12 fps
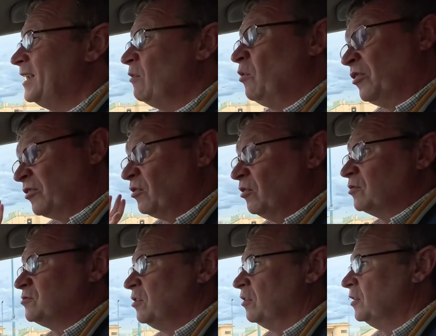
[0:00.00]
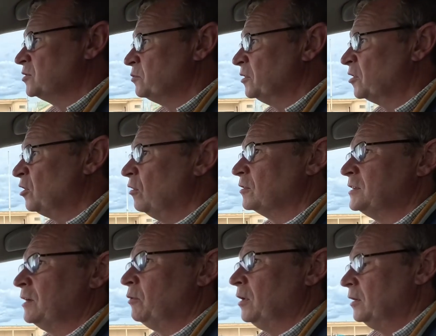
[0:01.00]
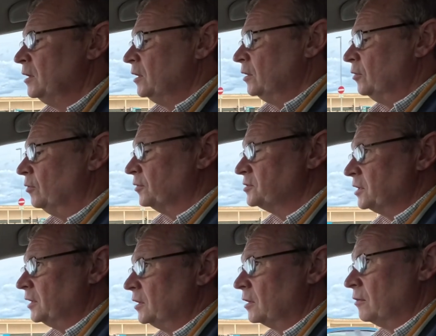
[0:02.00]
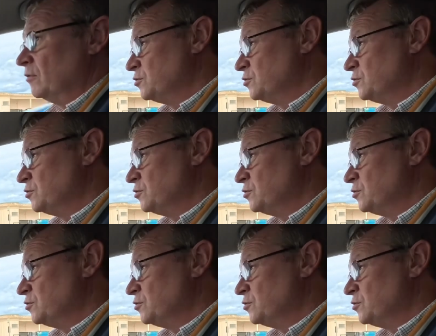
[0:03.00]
now, are the old toilets with a clock tower on Seaton Carew.